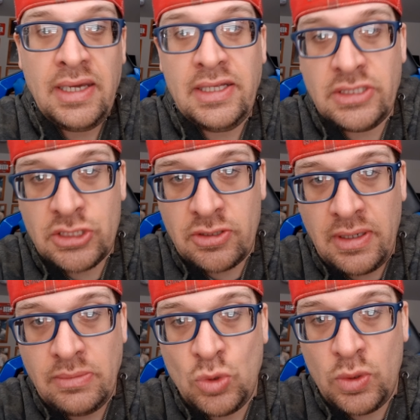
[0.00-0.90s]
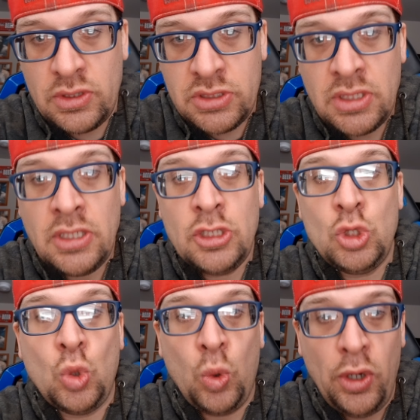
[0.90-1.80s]
Instagram, Twitch,
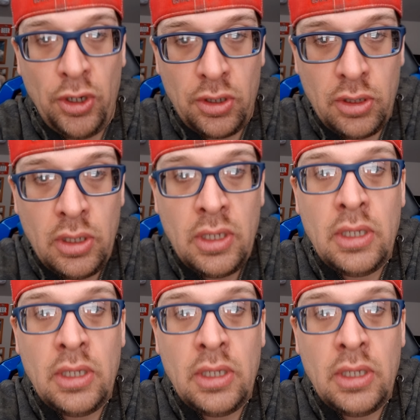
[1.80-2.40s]
Twitter,